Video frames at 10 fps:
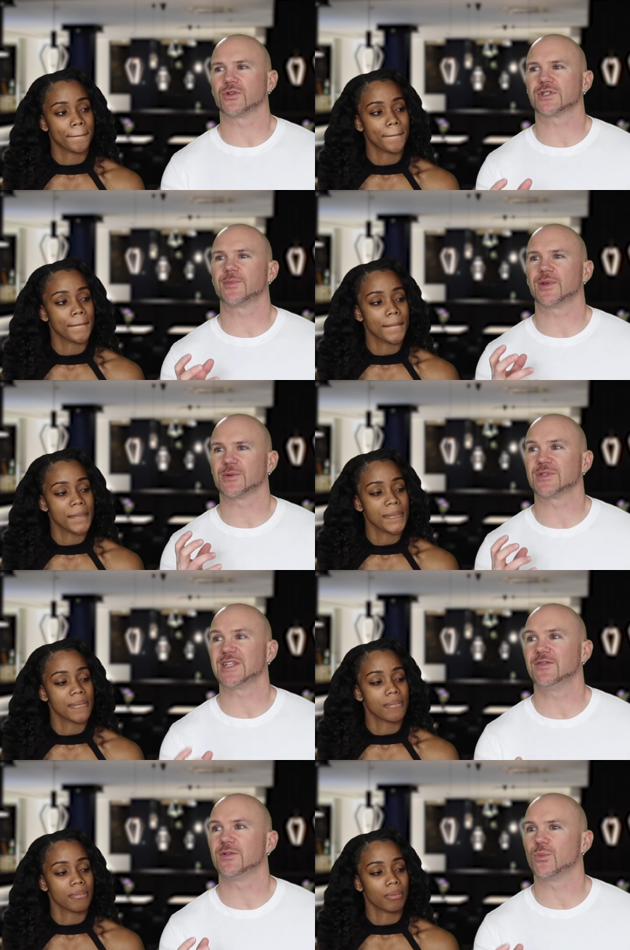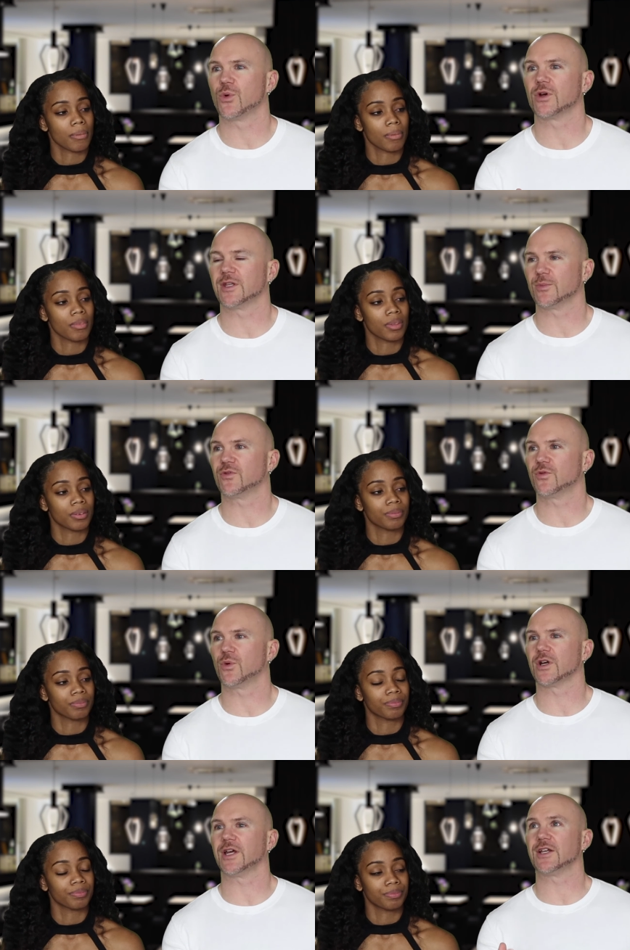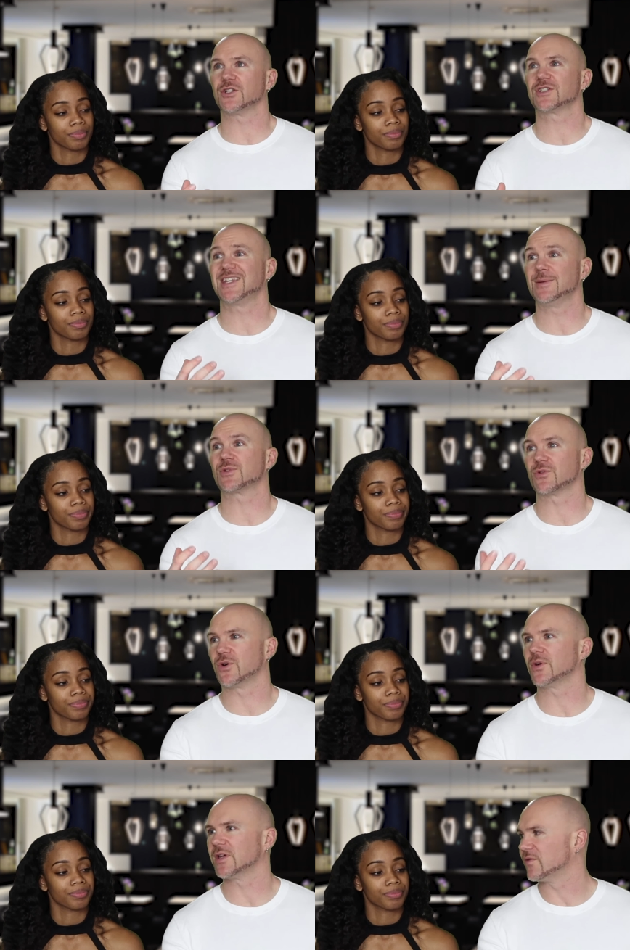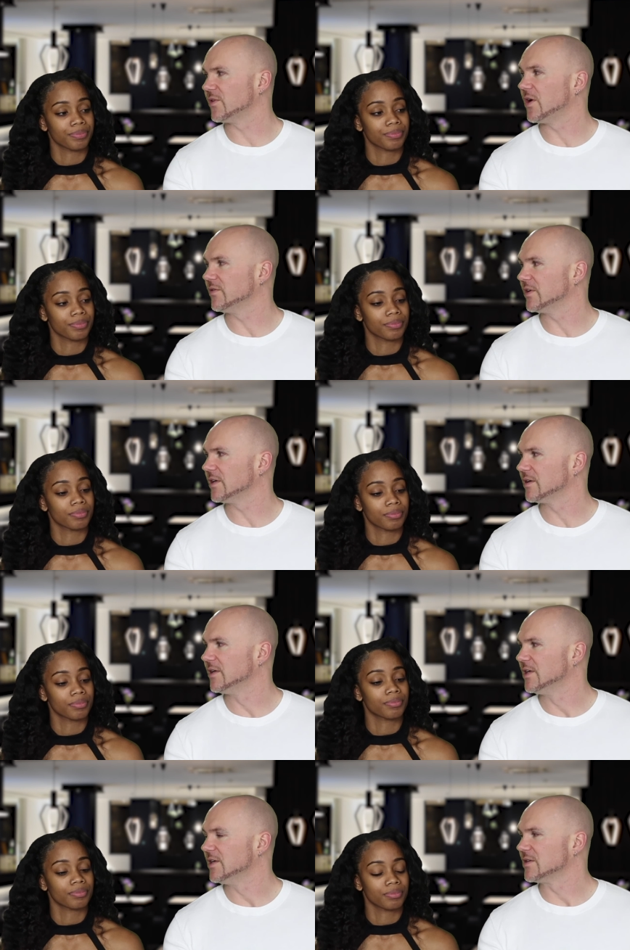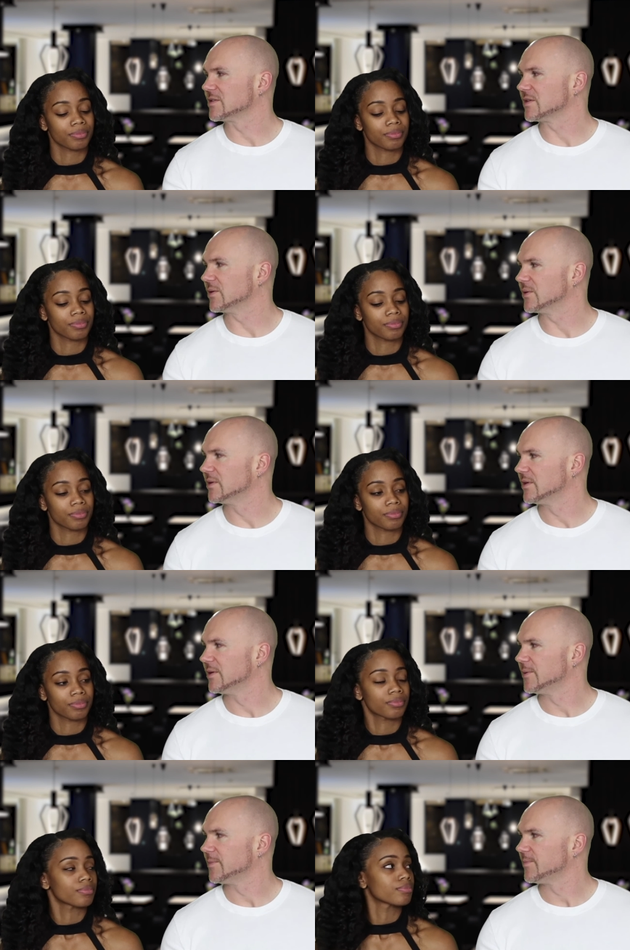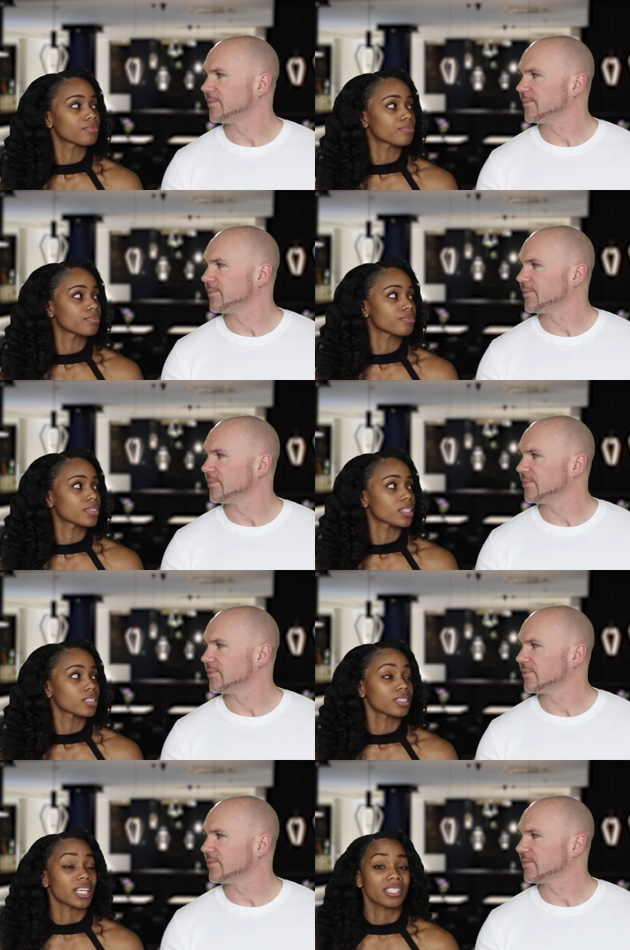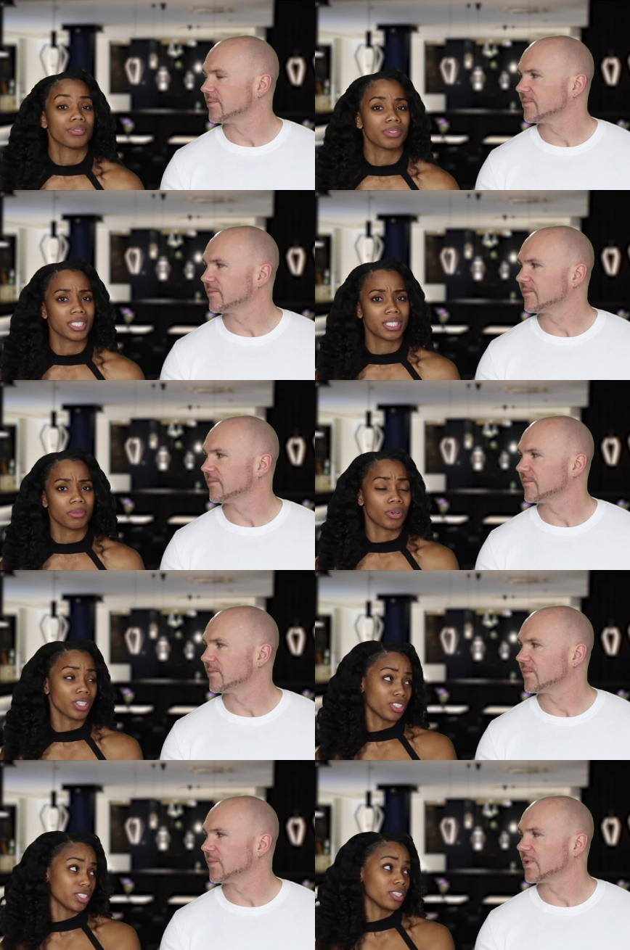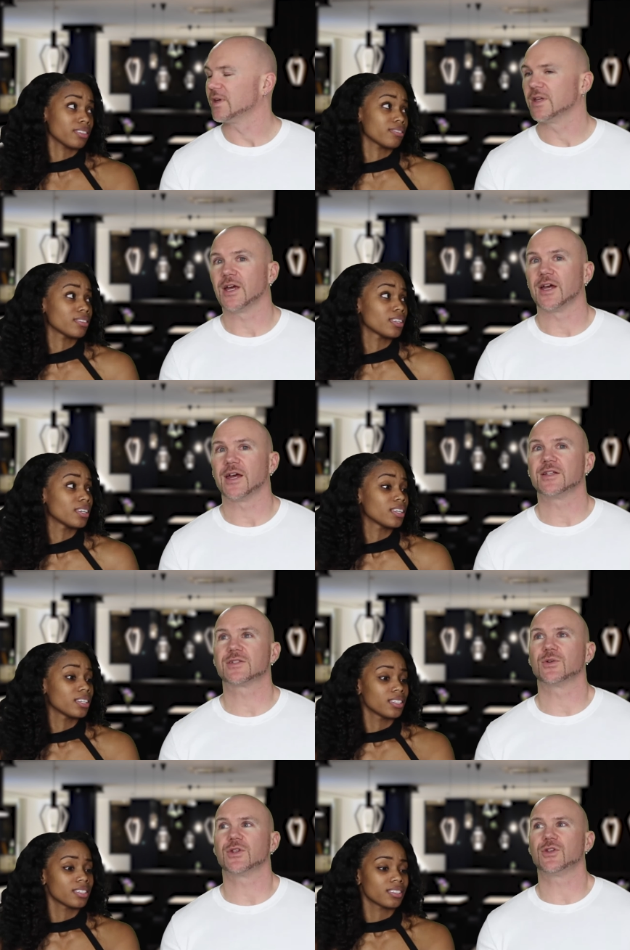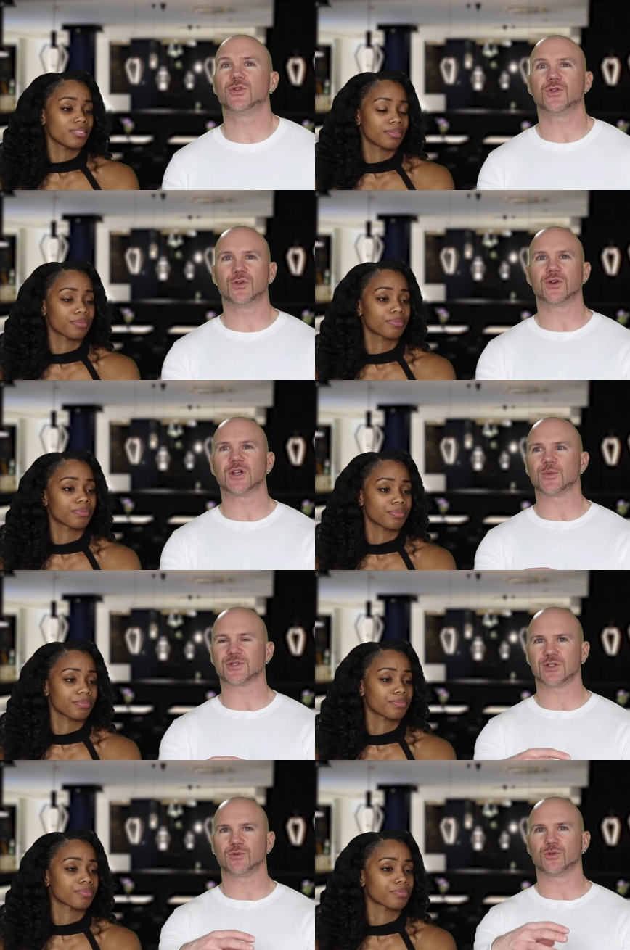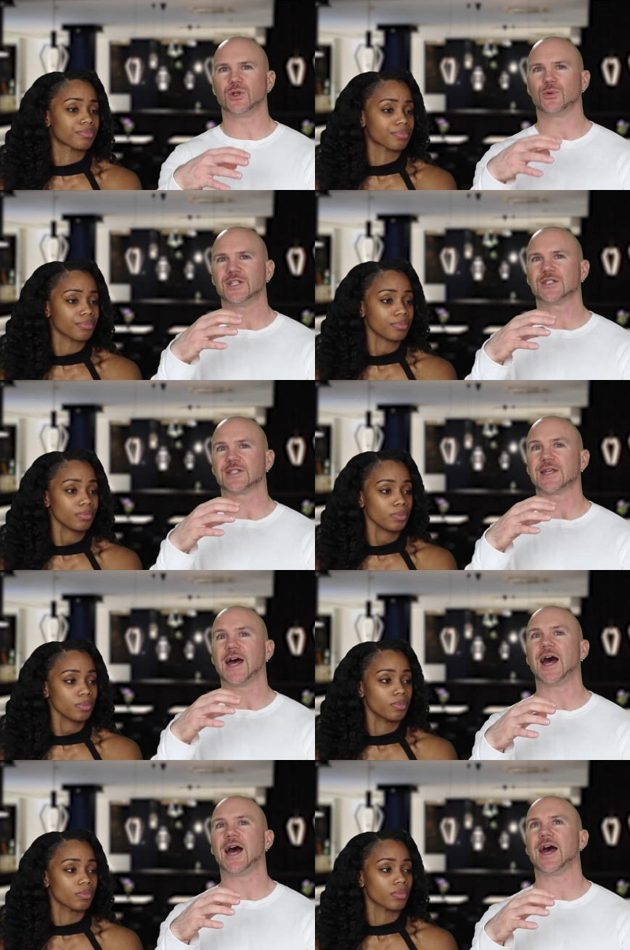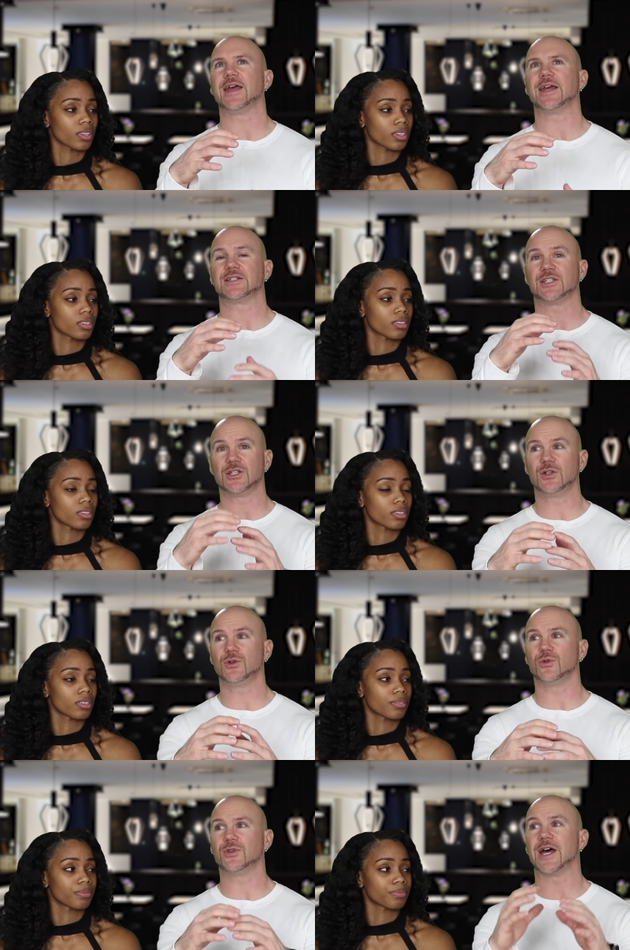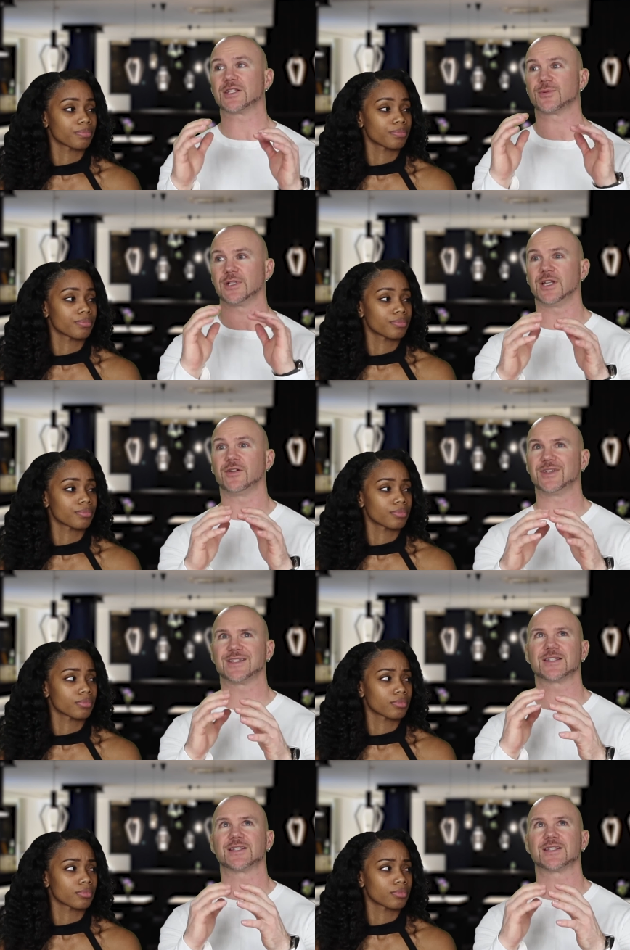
Speaker 1: There's something that was even more than before, and it just keeps growing and evolving. Mm-hmm. So
Speaker 2: that's a really deep question.
Speaker 1: Yeah, and so you, you can almost you, you reach this high, and to you, that's what love is.